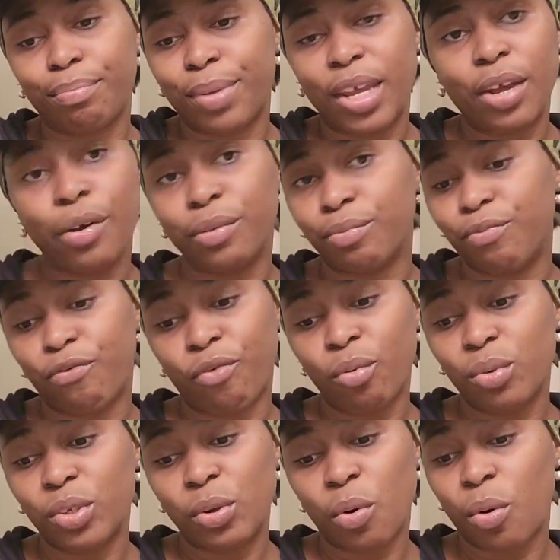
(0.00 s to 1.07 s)
big on
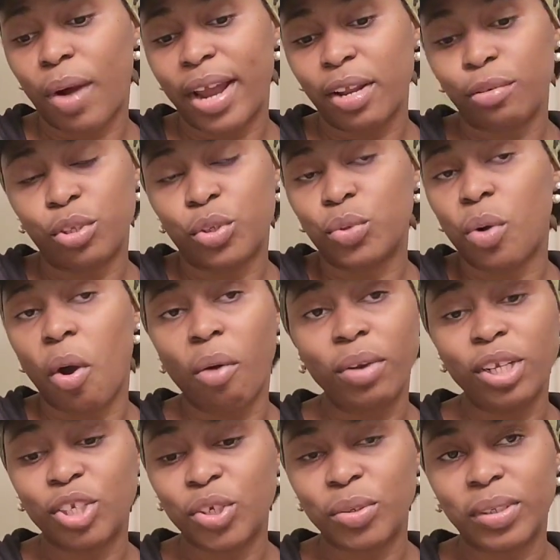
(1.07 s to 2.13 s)
fruit, or I don't do
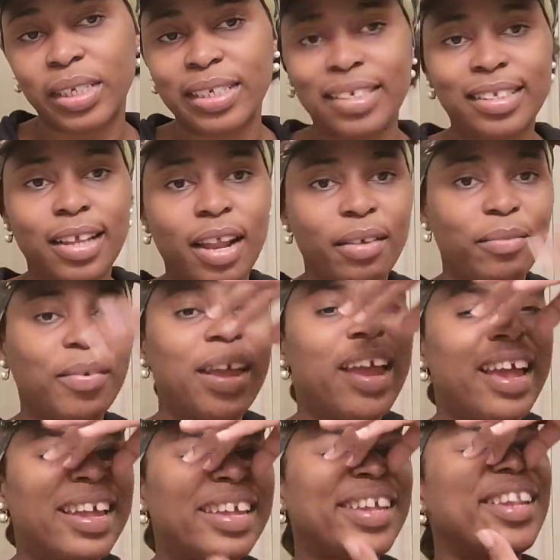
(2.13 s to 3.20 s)
orange juice, instead of,
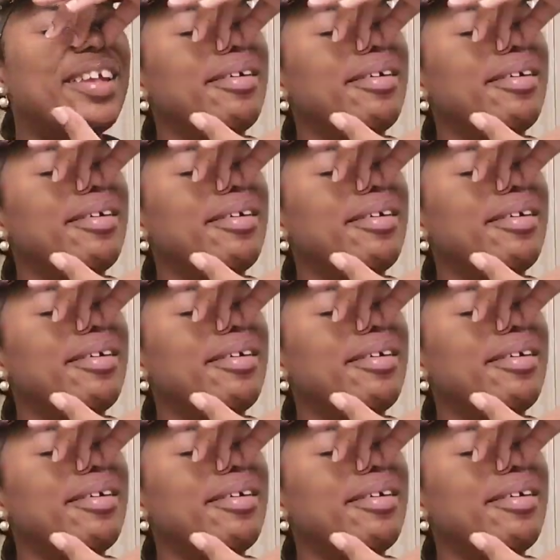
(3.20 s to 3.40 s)
you